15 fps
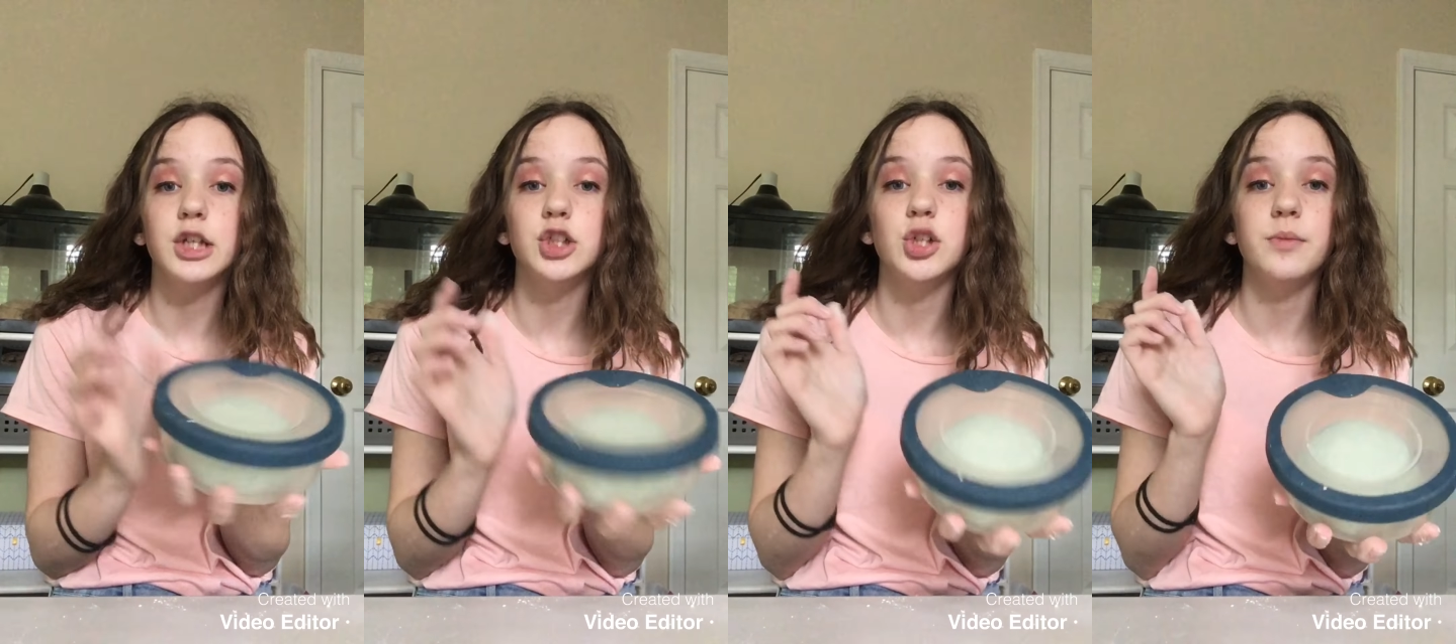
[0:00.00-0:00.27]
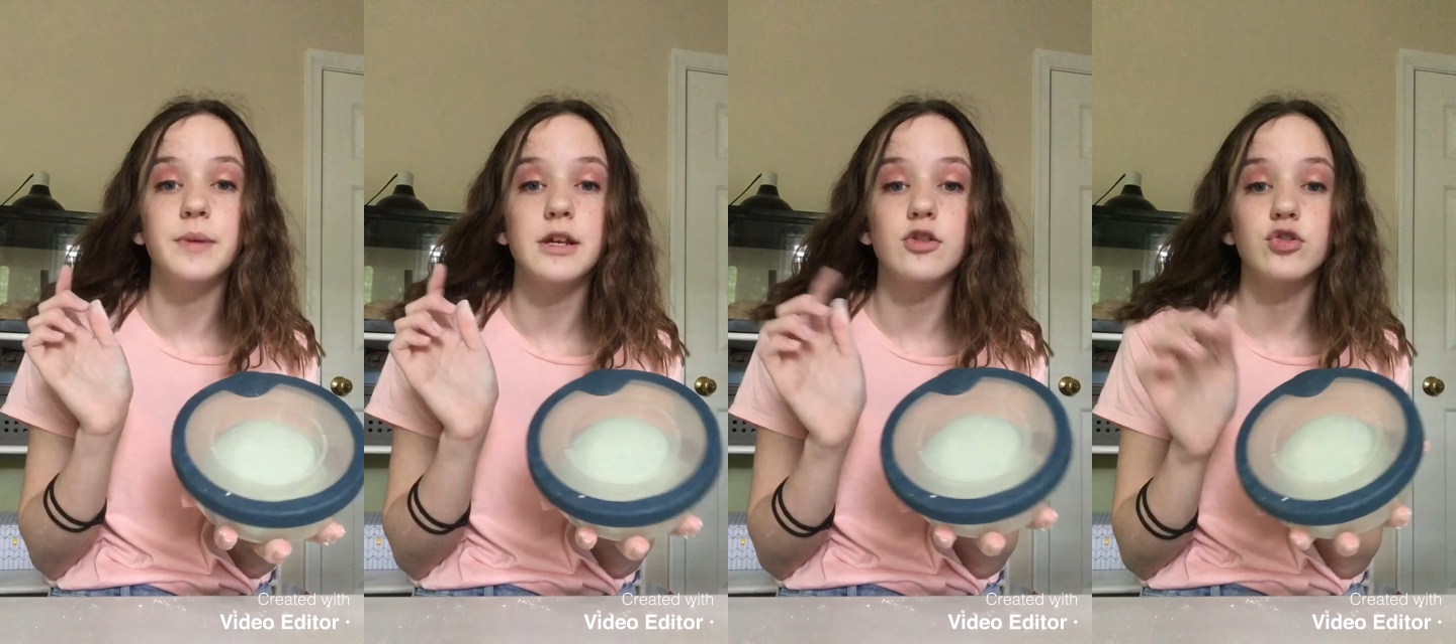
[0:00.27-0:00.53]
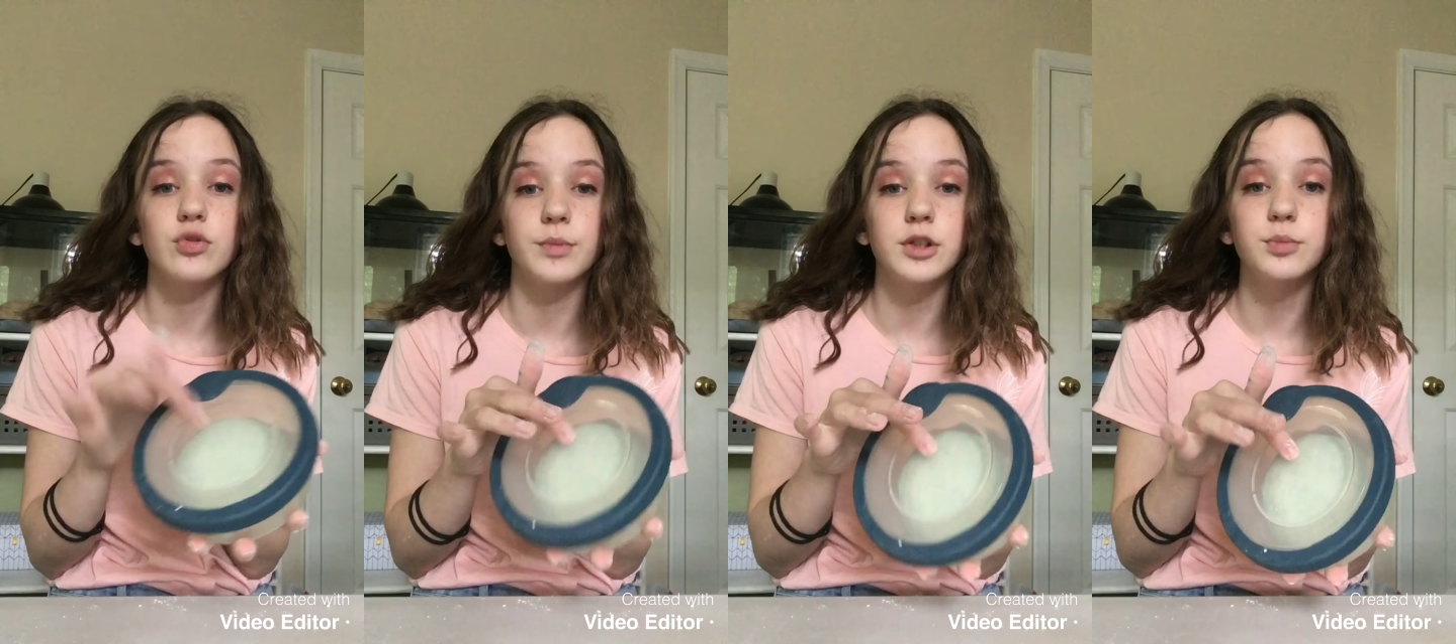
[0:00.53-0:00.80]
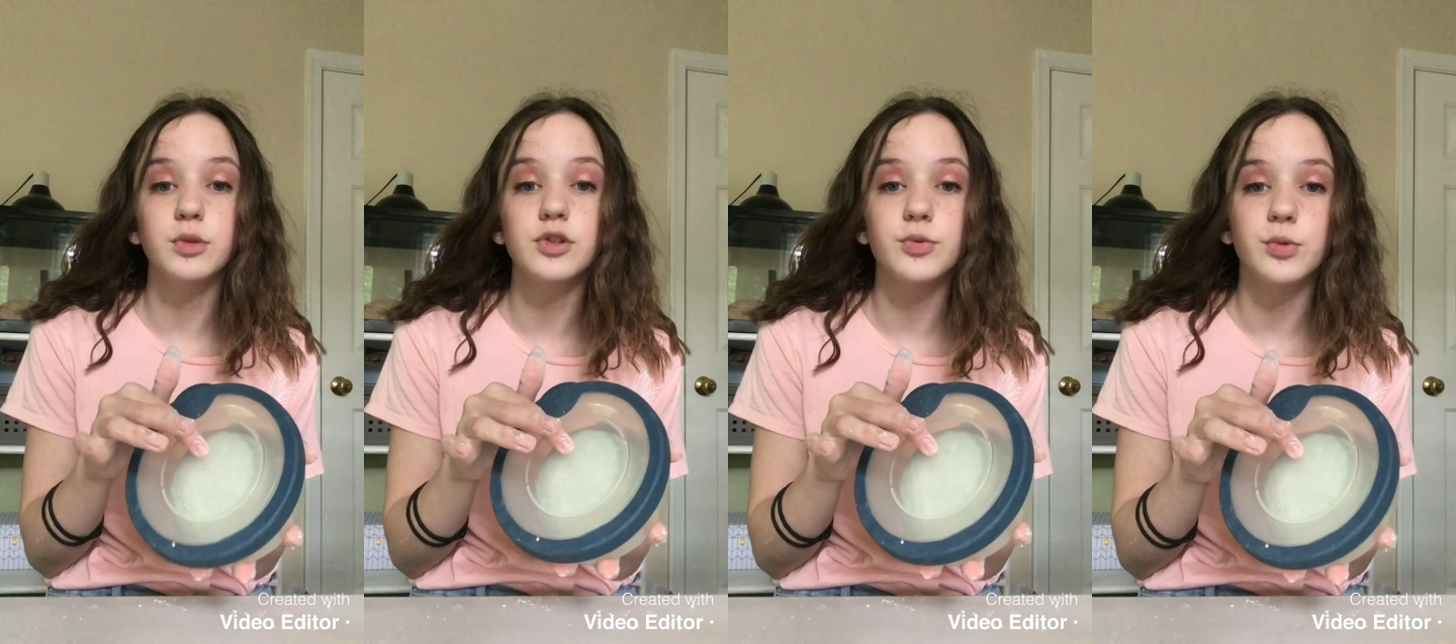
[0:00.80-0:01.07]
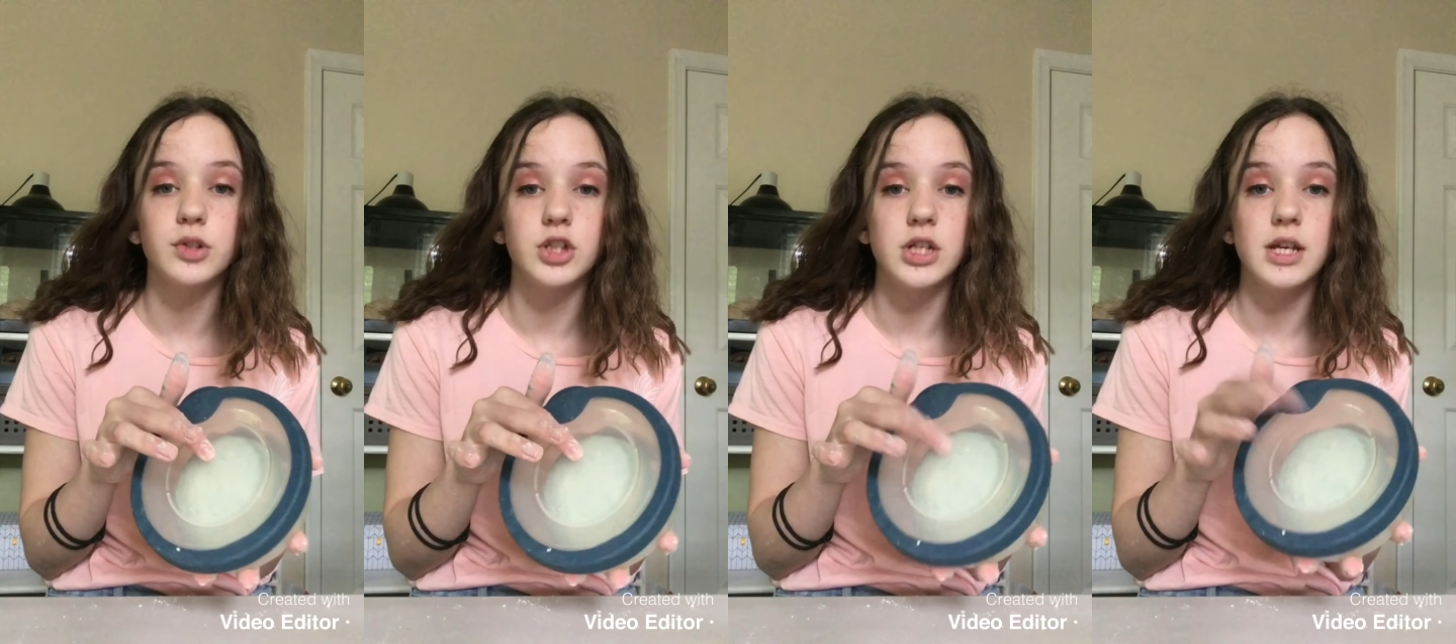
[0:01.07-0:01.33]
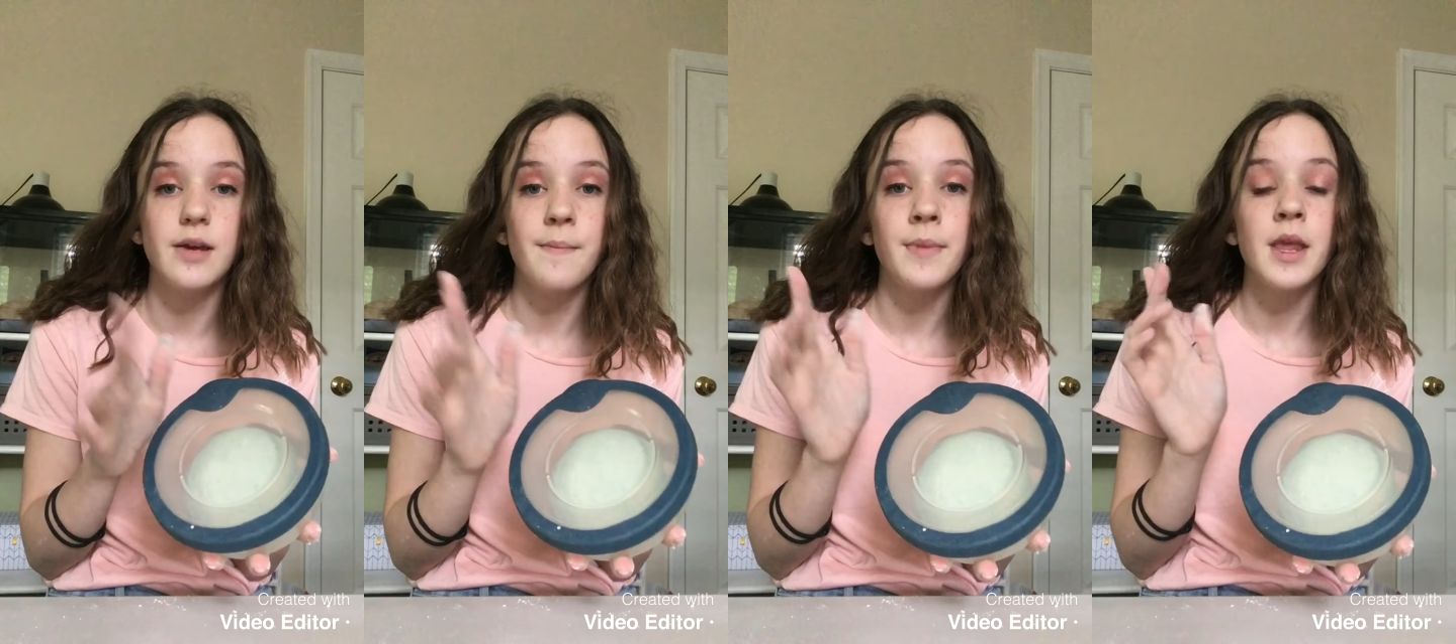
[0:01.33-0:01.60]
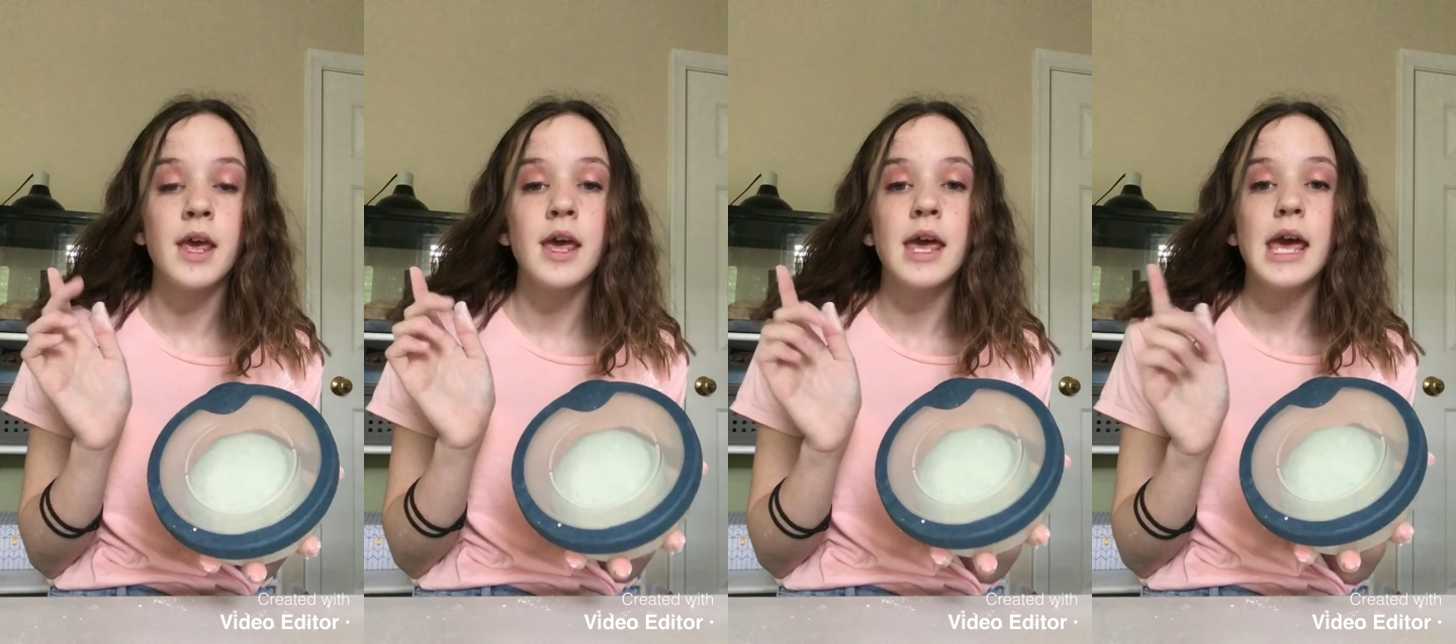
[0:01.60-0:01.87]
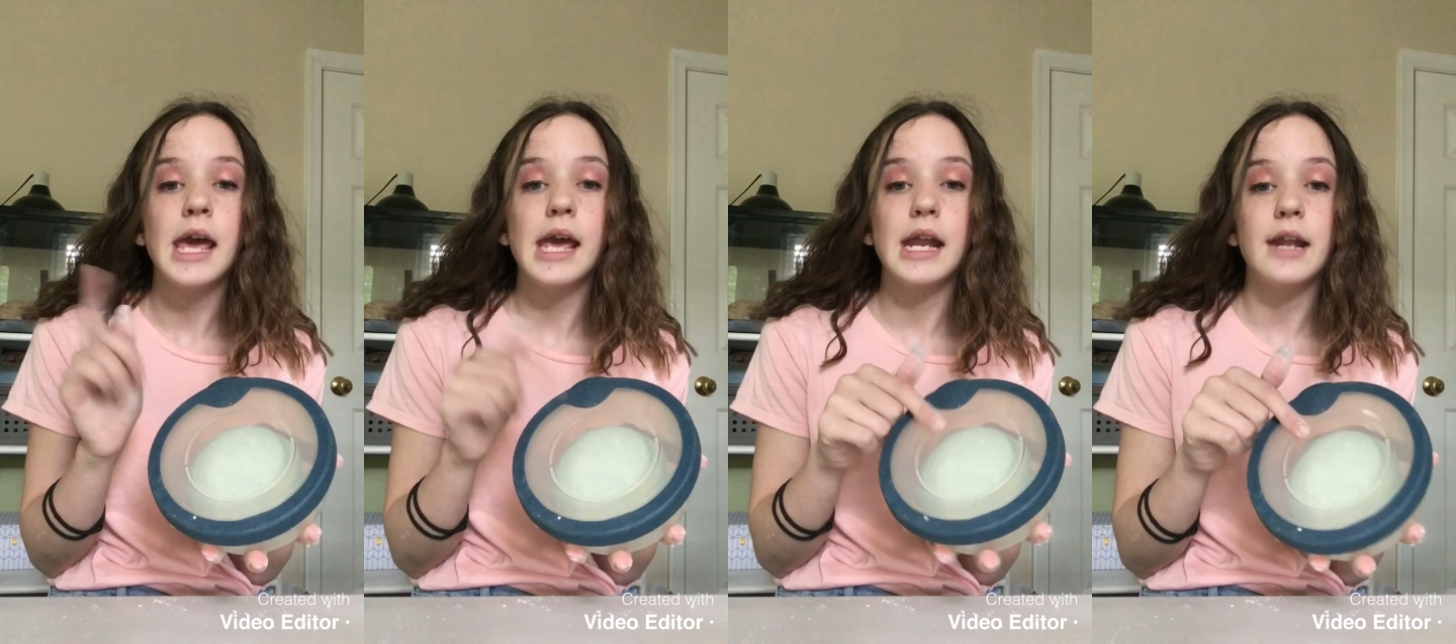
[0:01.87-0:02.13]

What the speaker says: more squishy